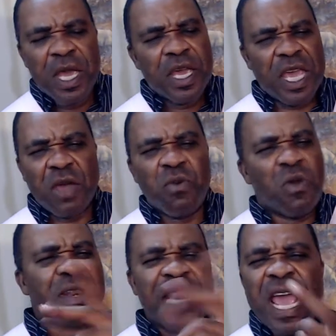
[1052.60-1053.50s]
He
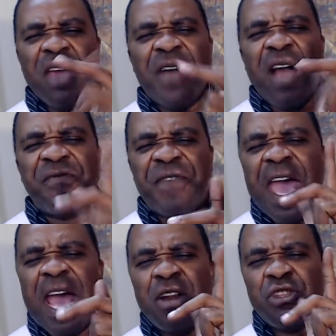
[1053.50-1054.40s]
will never
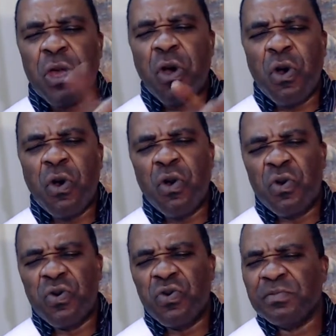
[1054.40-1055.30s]
fail you.